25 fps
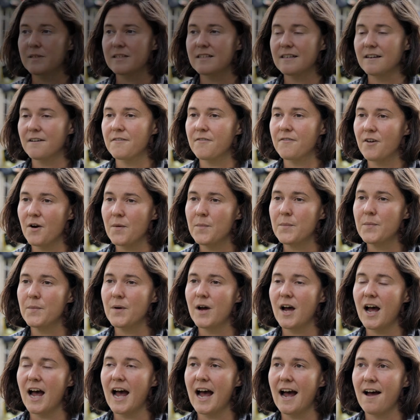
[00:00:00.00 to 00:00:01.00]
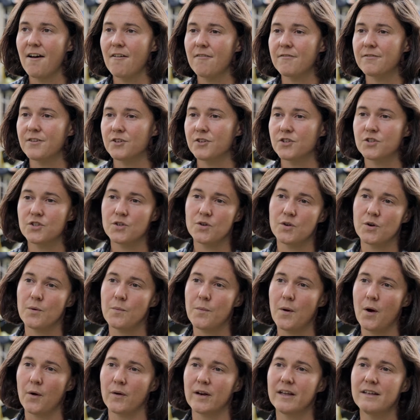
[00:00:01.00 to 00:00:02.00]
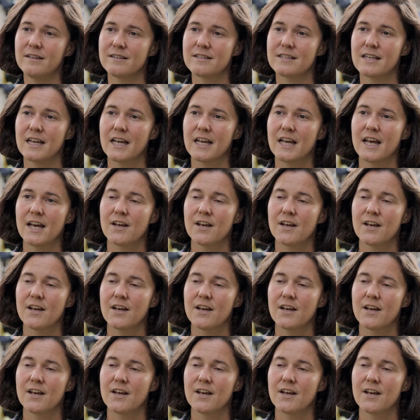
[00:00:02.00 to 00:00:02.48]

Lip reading: at City Farm there's two components.